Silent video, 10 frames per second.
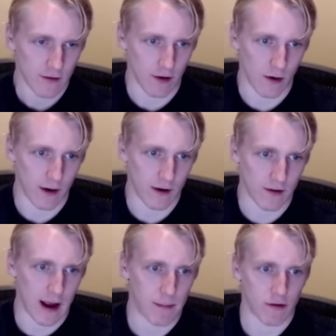So here's
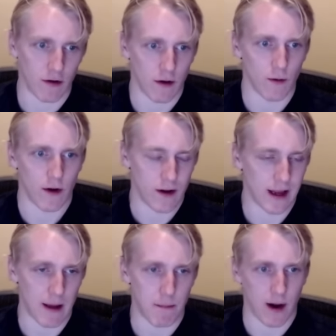an opportunity where you can
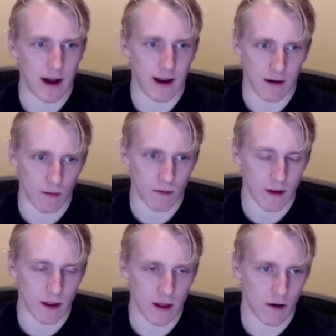get Brady at a
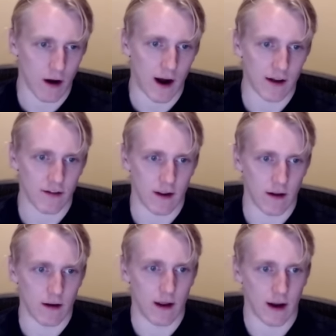really low cost
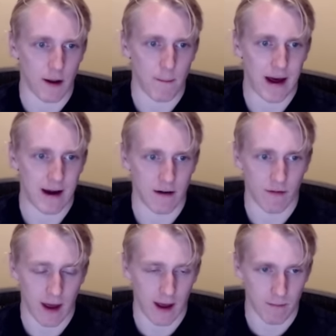in, in a competitive
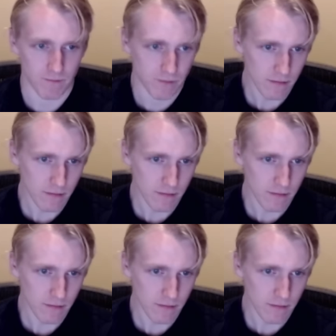game.